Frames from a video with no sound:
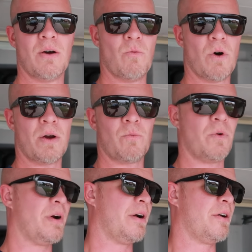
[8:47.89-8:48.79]
One
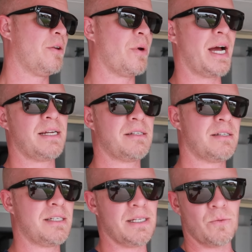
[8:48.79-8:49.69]
where you guys
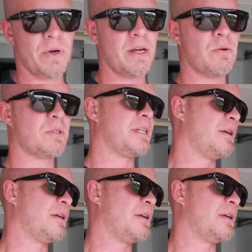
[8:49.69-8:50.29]
see the wheels,